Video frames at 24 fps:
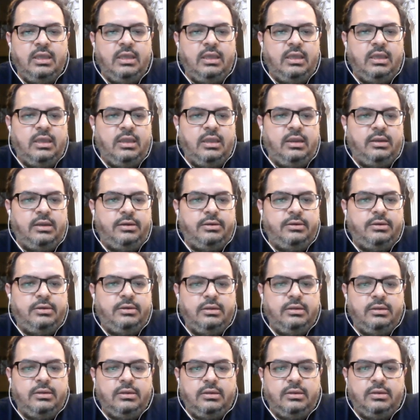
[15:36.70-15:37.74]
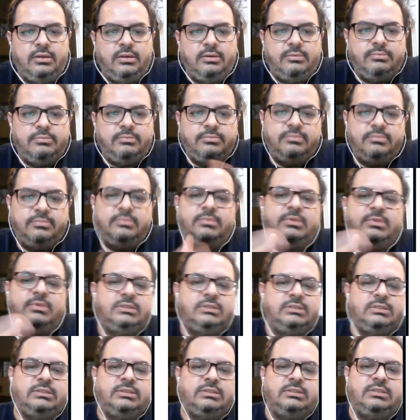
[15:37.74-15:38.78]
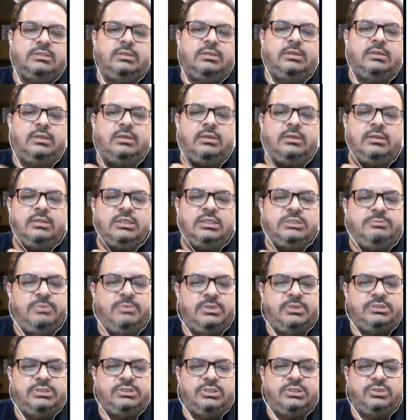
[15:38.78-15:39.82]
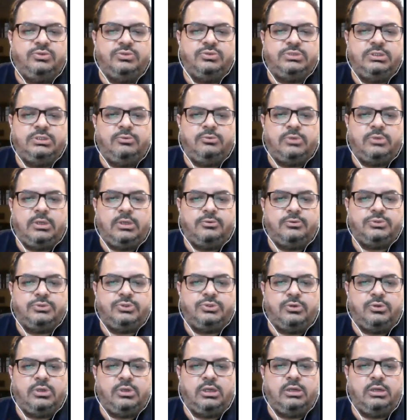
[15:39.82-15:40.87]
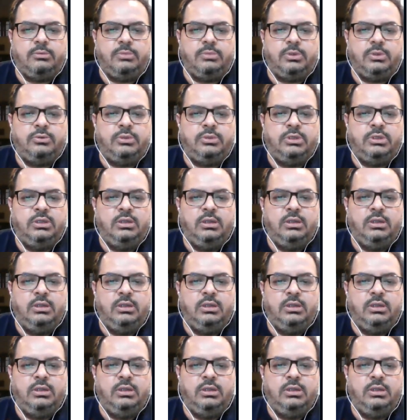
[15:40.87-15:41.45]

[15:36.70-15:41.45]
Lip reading: And this in this picture, you see what I was talking about.